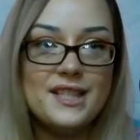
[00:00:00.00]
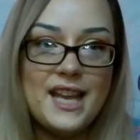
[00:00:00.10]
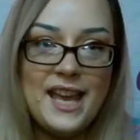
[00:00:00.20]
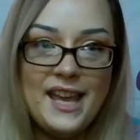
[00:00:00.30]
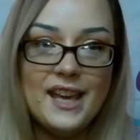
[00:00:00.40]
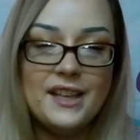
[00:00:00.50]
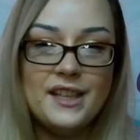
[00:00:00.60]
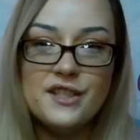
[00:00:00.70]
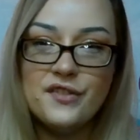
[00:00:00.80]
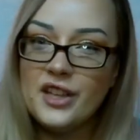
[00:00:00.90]
take and
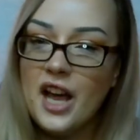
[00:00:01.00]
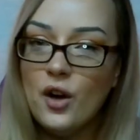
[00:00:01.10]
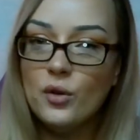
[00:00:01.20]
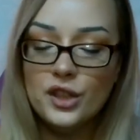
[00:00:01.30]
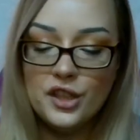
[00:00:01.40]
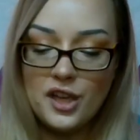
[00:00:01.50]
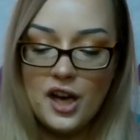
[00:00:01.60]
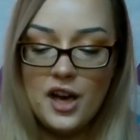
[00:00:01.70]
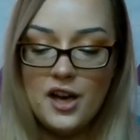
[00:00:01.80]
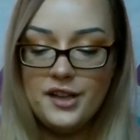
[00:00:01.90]
a different outlook
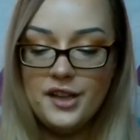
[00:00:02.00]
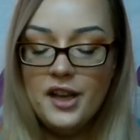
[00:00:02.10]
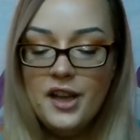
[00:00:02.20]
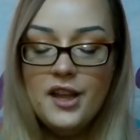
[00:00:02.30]
on